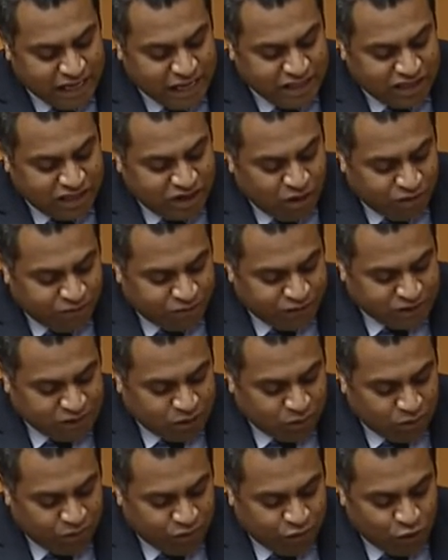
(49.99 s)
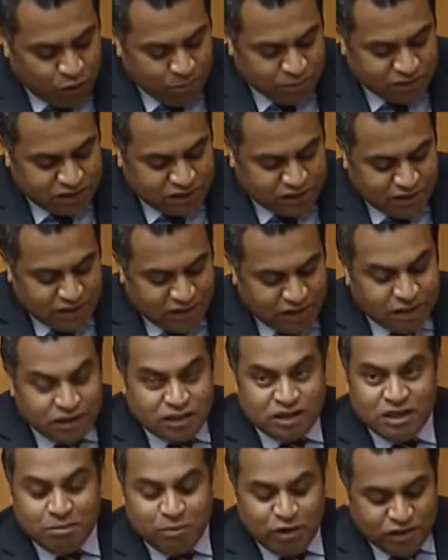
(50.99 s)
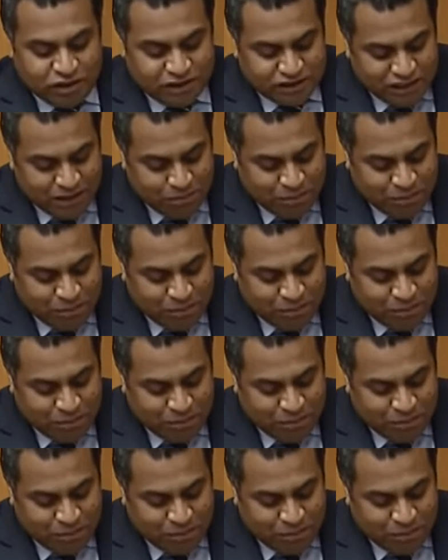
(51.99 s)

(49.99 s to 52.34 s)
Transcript: Other non-fiscal reforms to the emergency